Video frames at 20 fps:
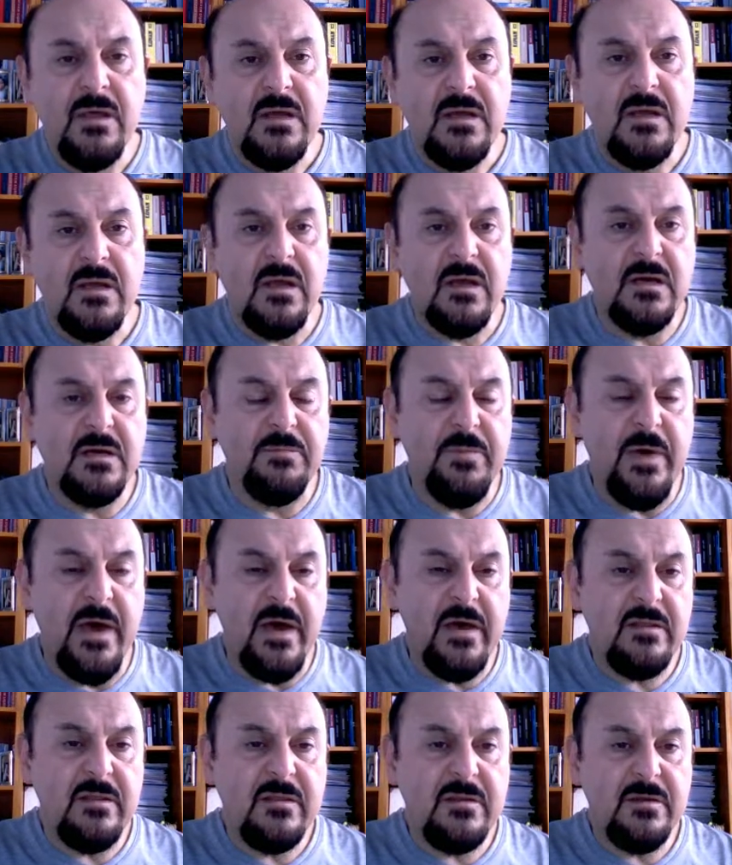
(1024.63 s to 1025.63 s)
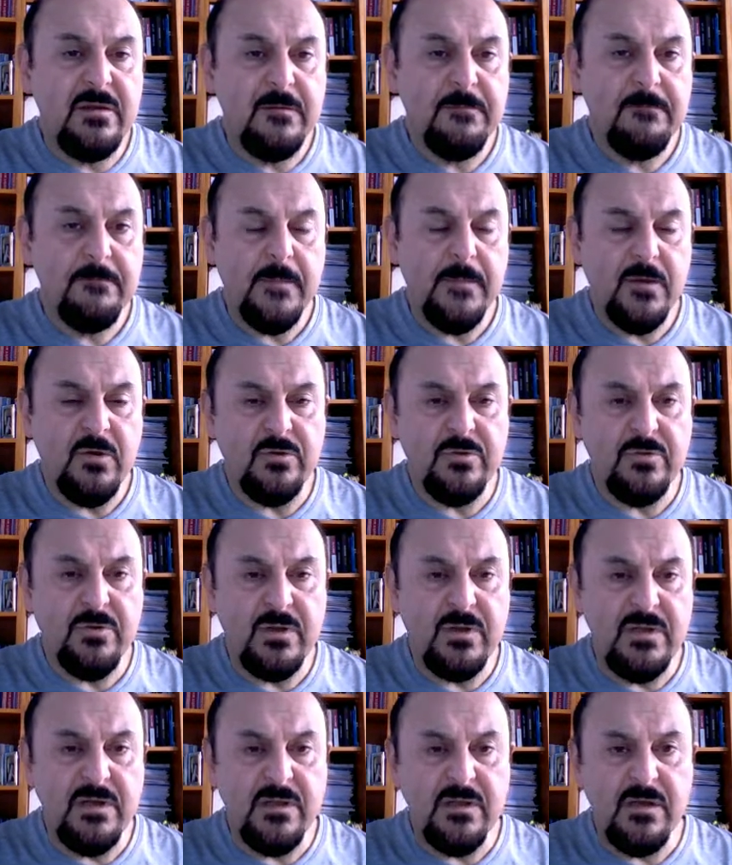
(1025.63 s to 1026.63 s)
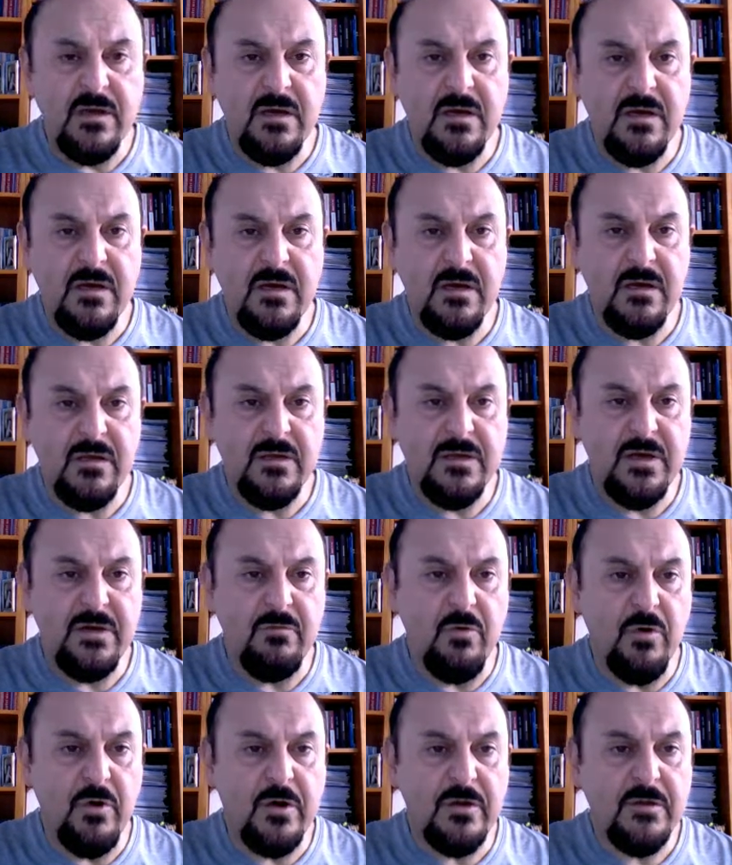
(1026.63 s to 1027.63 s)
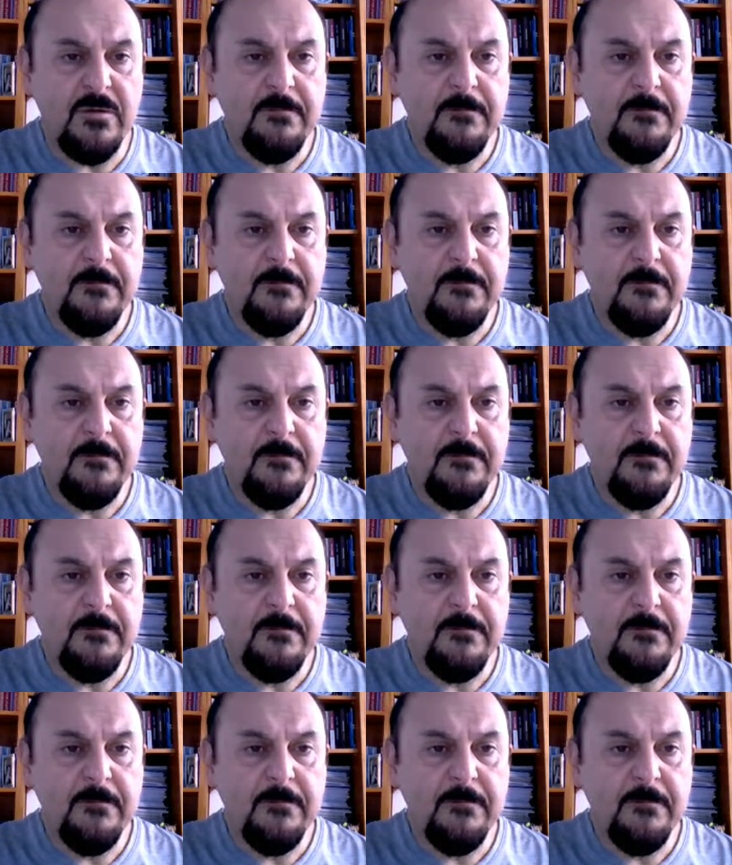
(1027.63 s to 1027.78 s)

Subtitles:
command, controlling keyword.